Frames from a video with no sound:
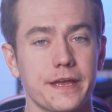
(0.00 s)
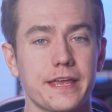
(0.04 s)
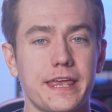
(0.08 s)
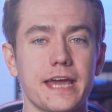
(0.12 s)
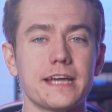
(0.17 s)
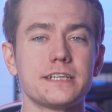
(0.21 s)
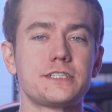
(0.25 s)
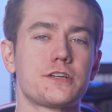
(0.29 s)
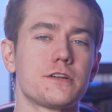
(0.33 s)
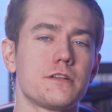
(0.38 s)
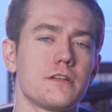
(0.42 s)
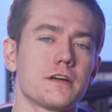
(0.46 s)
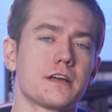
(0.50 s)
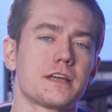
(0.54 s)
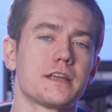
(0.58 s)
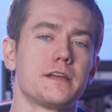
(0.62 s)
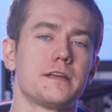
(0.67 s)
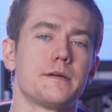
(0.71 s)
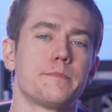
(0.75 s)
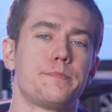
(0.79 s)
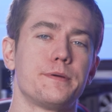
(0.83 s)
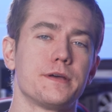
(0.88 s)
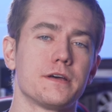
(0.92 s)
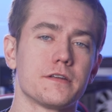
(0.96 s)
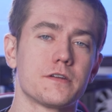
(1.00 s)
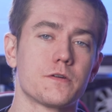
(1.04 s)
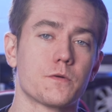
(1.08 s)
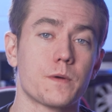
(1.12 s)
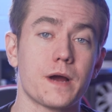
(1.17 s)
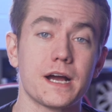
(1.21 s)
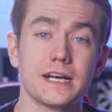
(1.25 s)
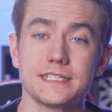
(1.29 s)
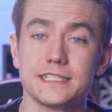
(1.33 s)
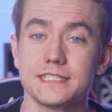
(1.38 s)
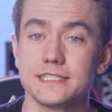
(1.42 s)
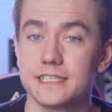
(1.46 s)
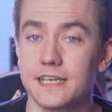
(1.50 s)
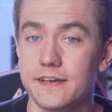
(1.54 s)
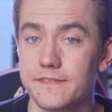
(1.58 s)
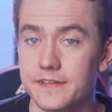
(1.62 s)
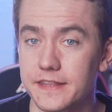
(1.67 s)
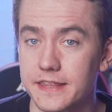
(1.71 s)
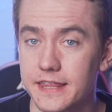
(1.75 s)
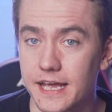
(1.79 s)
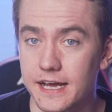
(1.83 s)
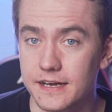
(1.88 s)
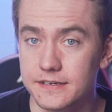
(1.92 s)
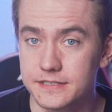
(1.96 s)
But in case you're looking to build a Ryzen
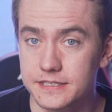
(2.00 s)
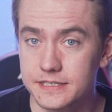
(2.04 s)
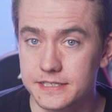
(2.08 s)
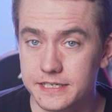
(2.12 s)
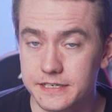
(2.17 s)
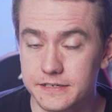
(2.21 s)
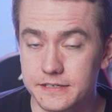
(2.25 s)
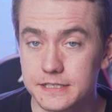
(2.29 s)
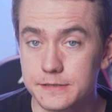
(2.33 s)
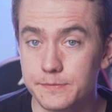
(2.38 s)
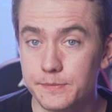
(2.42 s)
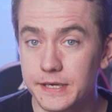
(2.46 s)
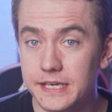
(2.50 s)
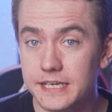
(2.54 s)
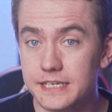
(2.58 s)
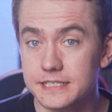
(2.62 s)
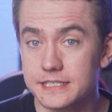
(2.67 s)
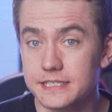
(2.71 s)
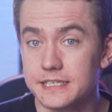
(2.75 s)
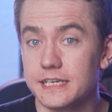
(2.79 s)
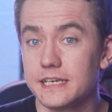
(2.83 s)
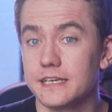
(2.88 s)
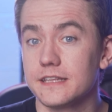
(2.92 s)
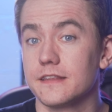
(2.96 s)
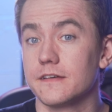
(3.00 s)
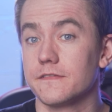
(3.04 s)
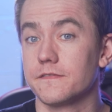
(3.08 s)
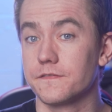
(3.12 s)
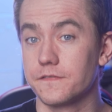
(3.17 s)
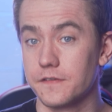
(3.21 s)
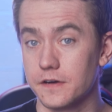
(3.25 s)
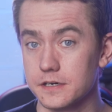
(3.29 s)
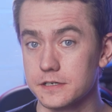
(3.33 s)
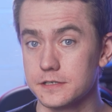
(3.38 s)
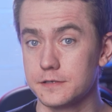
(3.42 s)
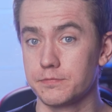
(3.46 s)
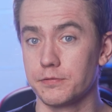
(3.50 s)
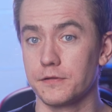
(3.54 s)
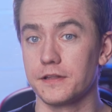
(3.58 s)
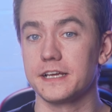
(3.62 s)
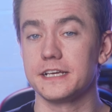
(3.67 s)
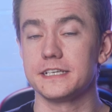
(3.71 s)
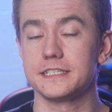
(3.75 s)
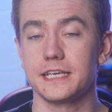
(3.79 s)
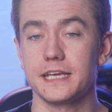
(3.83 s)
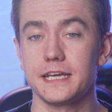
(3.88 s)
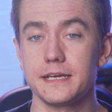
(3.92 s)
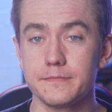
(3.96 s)
7000 series PC in the first
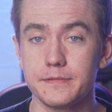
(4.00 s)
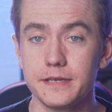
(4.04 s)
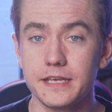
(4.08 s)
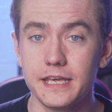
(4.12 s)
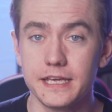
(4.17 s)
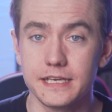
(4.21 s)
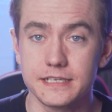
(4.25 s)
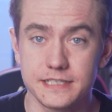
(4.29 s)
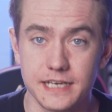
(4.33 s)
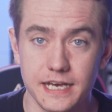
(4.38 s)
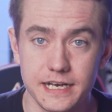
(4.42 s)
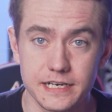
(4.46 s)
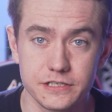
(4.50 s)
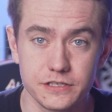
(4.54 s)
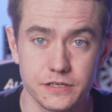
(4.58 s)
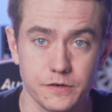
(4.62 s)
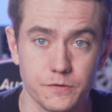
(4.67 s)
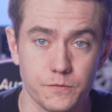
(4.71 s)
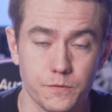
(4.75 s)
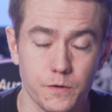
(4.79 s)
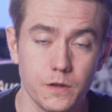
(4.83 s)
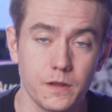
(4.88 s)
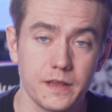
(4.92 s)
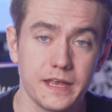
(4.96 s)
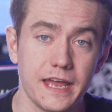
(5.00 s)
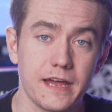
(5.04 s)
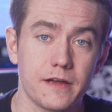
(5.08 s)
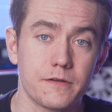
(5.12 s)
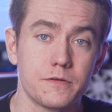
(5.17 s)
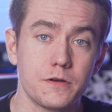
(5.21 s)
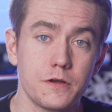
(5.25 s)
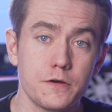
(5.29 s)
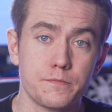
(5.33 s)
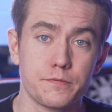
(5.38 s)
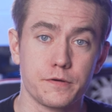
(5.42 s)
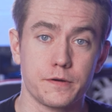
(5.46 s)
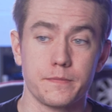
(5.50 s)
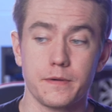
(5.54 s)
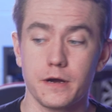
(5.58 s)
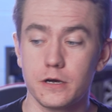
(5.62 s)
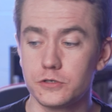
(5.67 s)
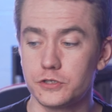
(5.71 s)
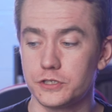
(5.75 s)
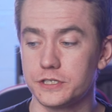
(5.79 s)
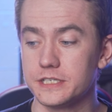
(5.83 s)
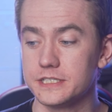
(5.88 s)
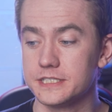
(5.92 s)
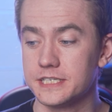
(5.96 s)
place, AMD is actually actually rolling out new
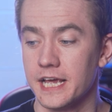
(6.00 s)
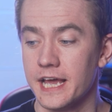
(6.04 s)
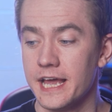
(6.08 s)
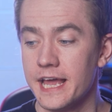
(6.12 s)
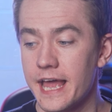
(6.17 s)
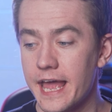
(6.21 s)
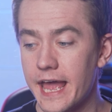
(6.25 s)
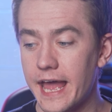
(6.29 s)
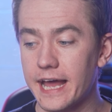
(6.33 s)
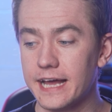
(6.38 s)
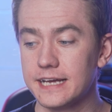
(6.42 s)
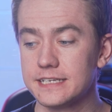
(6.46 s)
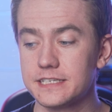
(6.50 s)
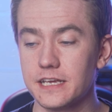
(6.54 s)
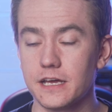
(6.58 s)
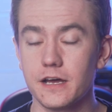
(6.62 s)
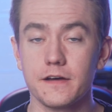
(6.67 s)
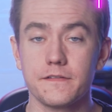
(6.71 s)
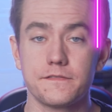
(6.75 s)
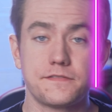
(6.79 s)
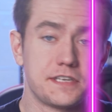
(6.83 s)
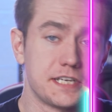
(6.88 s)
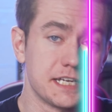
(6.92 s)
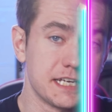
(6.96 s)
promotions as of